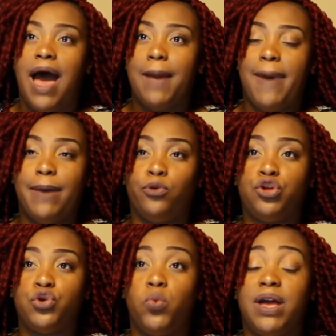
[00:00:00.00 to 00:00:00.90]
I'm able
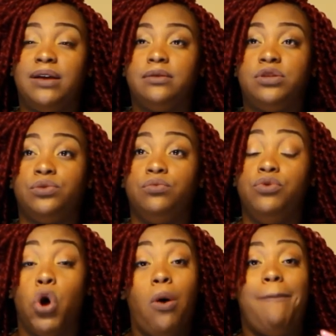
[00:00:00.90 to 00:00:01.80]
to to
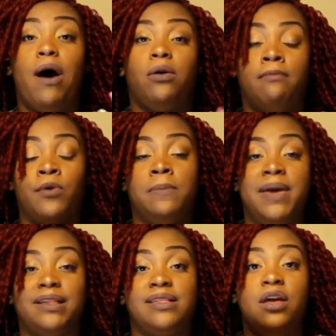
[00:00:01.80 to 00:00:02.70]
know about Moto
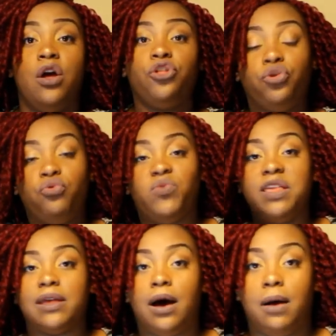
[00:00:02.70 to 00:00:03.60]
Mix through
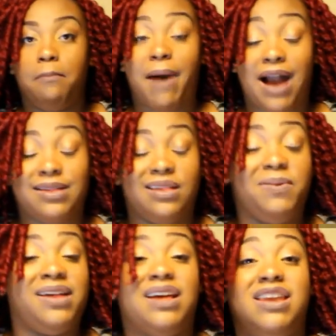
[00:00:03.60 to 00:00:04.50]
these um, boxes
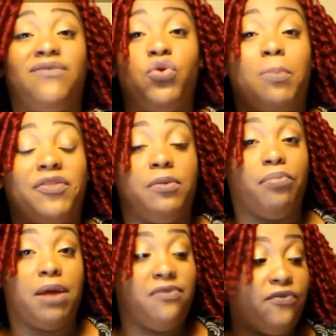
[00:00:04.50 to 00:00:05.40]
because I never knew about the
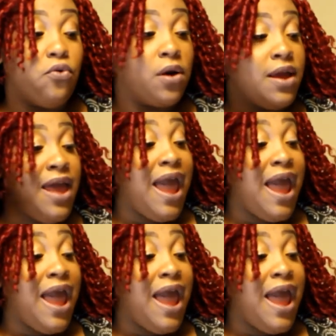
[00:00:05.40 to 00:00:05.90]
brand before.